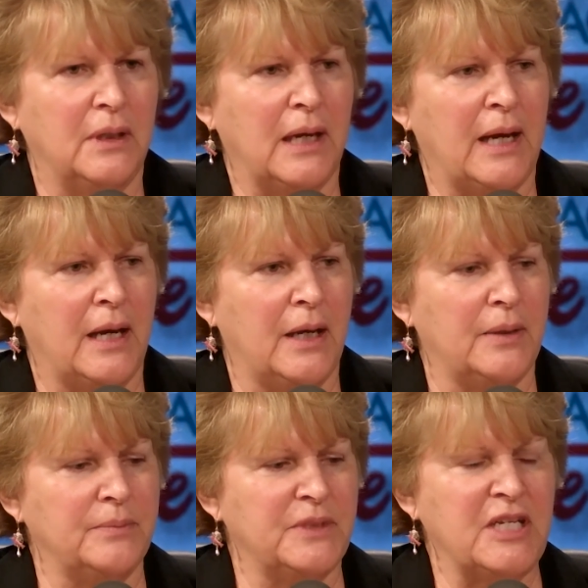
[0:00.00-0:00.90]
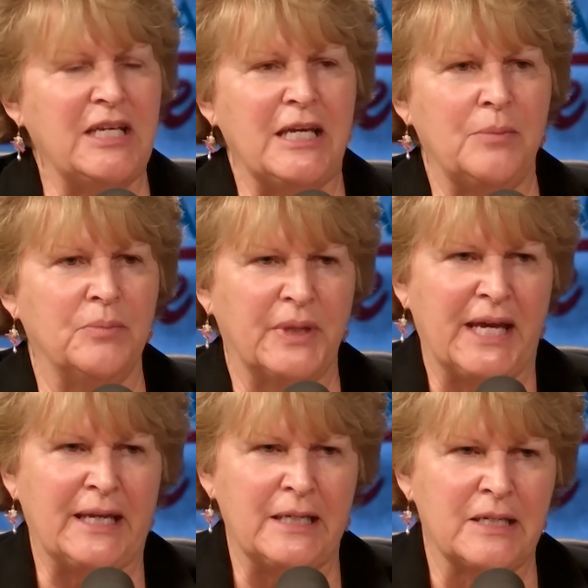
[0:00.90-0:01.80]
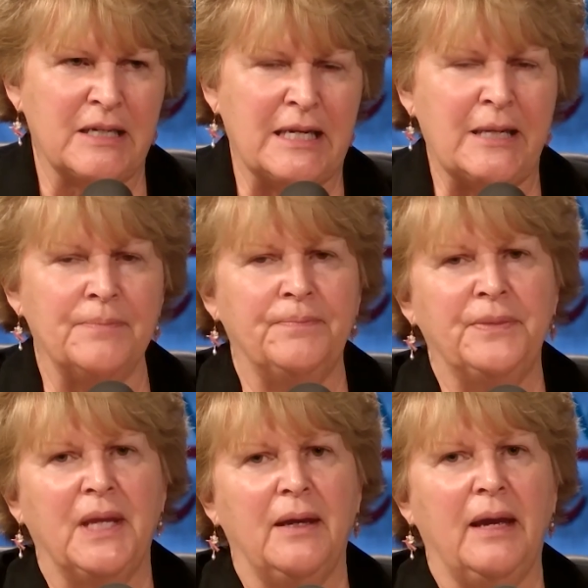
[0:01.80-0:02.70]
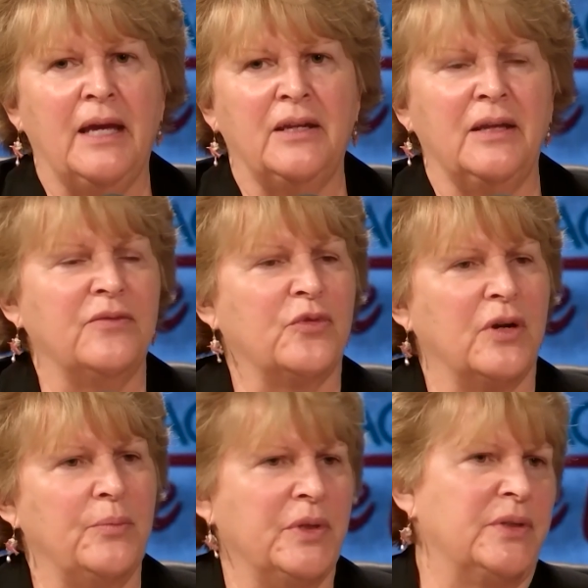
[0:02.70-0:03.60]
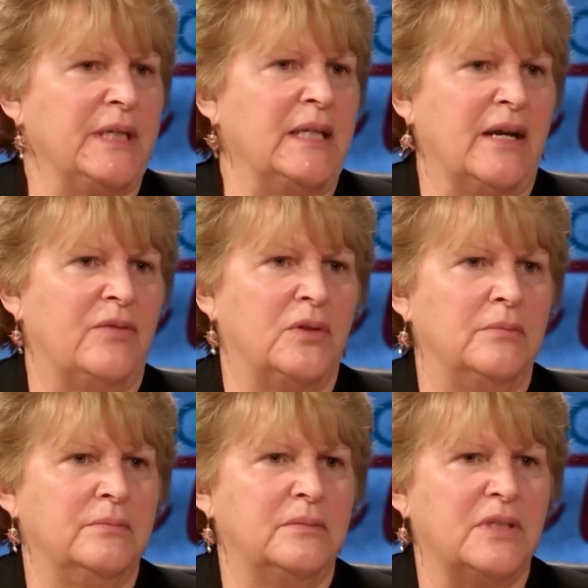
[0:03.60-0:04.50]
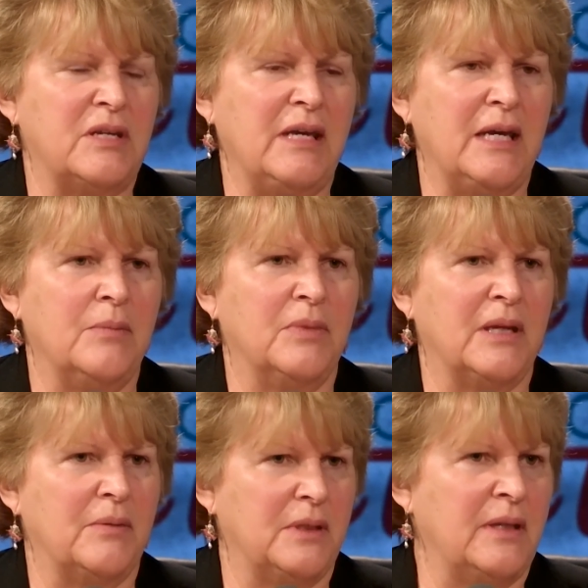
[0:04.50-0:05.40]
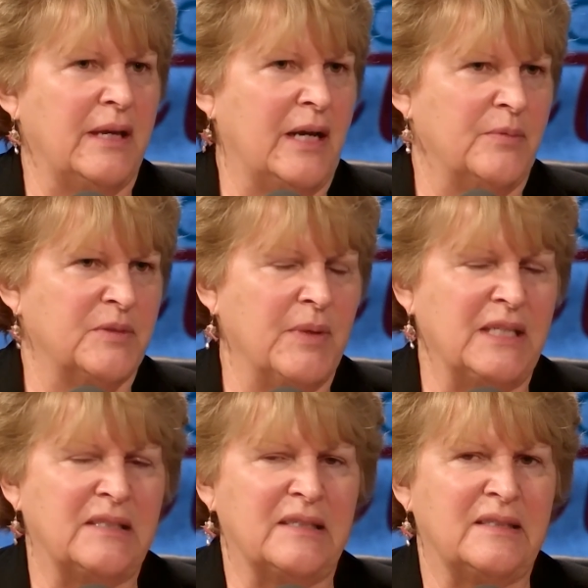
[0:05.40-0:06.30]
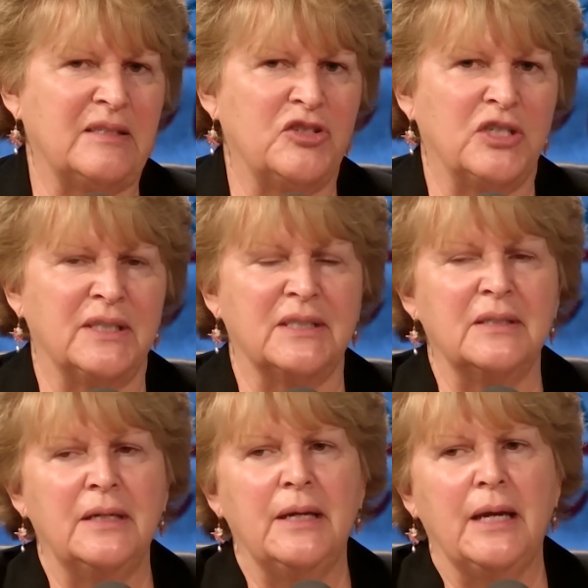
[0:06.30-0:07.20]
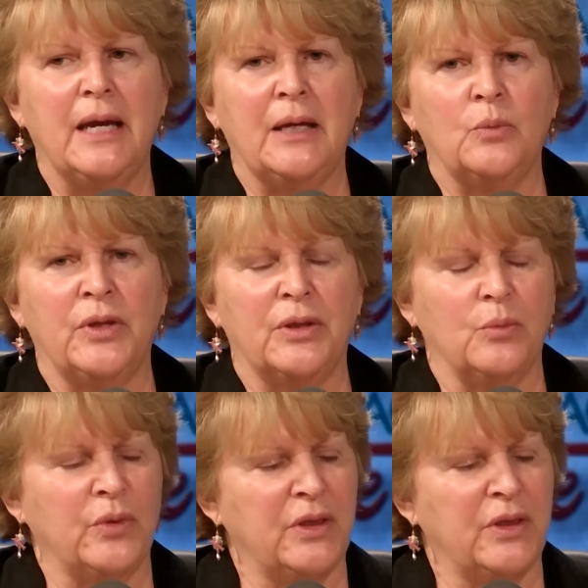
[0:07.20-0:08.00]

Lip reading: planning team, and then for a building level team that helps make decisions. And with